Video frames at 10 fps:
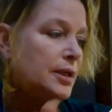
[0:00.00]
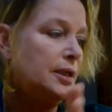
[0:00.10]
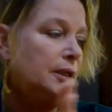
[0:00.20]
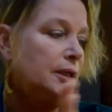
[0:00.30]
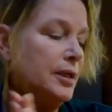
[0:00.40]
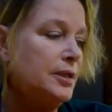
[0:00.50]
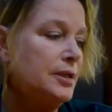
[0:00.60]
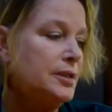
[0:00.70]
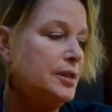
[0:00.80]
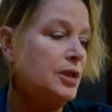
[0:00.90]

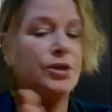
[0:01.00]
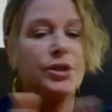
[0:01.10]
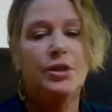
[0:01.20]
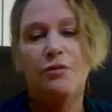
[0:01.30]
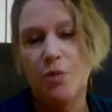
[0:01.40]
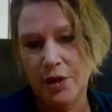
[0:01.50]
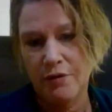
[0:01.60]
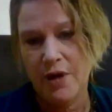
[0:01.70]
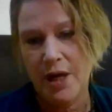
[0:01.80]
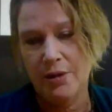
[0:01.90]
And your silverware
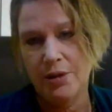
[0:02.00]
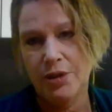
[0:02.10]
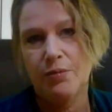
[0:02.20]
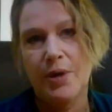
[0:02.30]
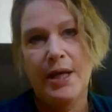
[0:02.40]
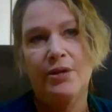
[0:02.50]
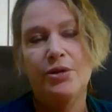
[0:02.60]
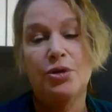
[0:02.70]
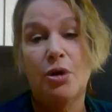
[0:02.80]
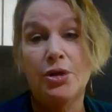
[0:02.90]
dividers, right?
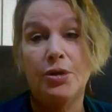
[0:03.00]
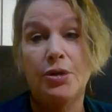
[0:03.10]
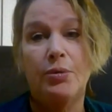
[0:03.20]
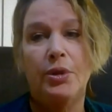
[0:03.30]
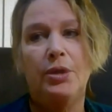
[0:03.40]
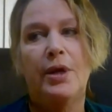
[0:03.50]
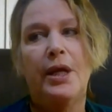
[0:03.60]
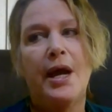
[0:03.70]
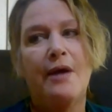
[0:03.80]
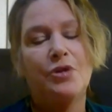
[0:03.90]
Those are also really
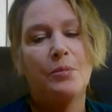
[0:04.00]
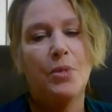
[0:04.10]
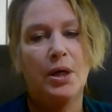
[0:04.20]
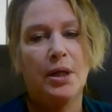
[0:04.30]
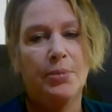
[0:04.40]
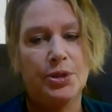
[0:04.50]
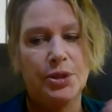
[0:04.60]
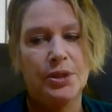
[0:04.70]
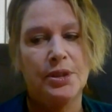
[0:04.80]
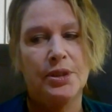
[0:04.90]
great aftermarket
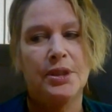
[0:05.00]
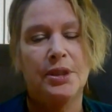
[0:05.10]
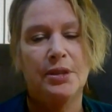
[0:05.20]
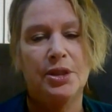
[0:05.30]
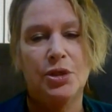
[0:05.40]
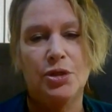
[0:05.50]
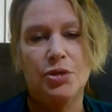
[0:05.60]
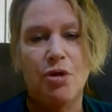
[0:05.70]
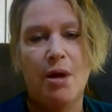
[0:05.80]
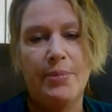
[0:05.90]
purchases that you can
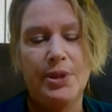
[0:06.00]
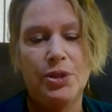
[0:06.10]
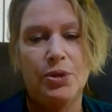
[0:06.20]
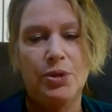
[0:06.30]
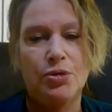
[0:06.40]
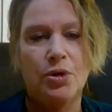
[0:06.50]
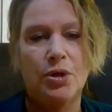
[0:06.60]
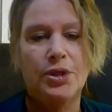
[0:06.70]
drop into a drawer.